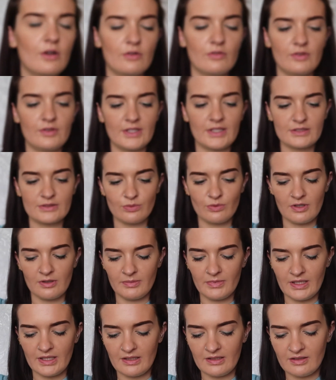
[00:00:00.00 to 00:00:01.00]
off, and that's what I
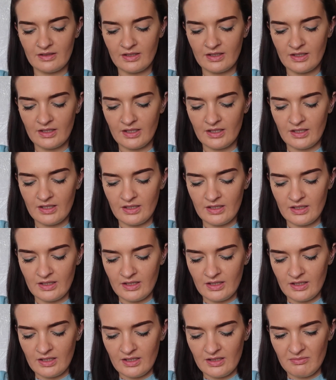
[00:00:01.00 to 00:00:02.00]
mean.
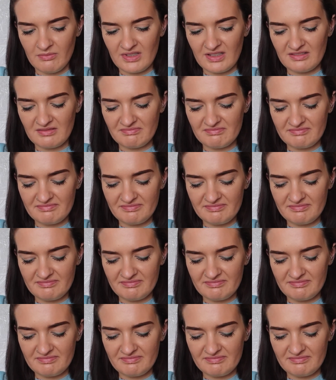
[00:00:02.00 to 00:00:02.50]
That